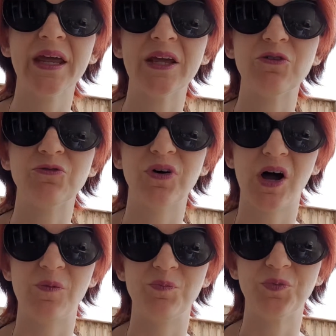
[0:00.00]
if
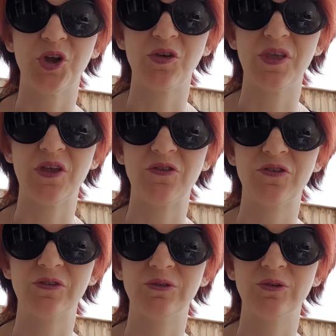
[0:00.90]
you know,
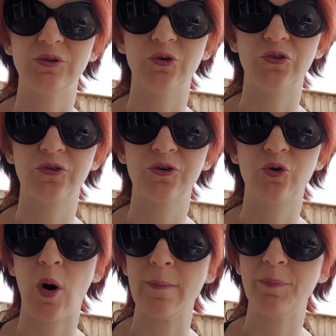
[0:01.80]
theirs looks
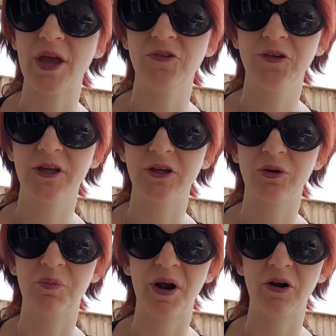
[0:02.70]
quite basic in
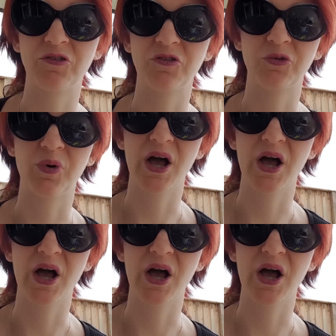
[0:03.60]
comparison to